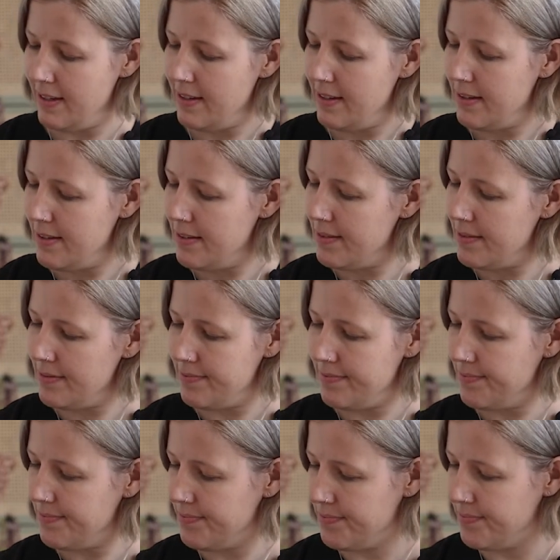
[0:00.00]

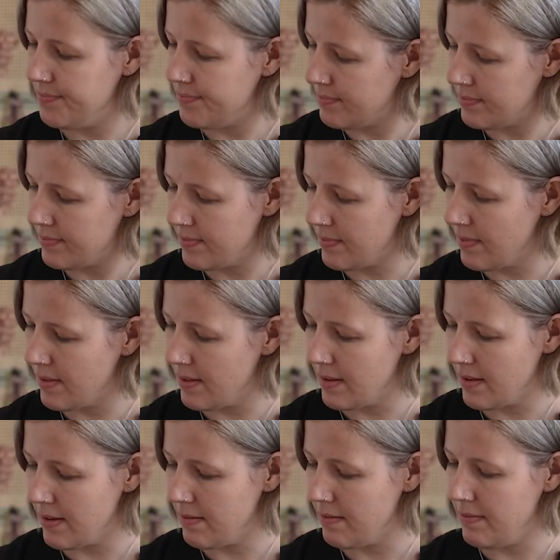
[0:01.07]

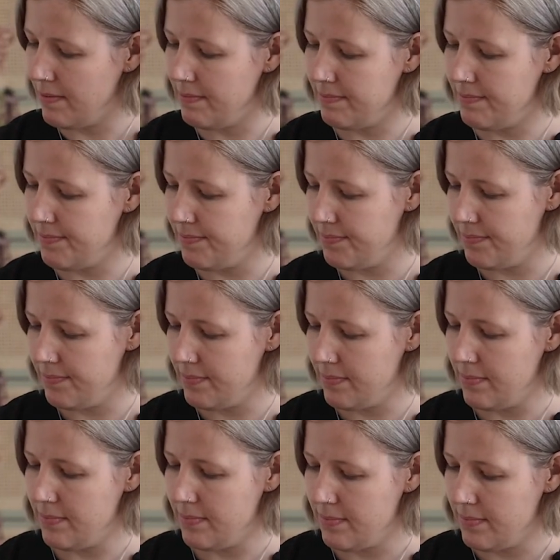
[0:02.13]

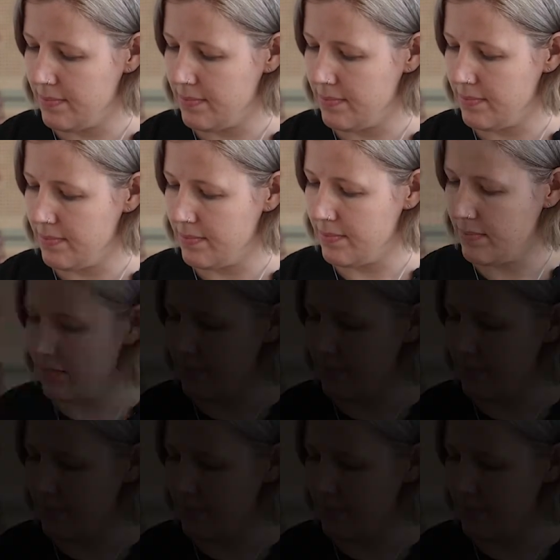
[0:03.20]
The person shown says nothing.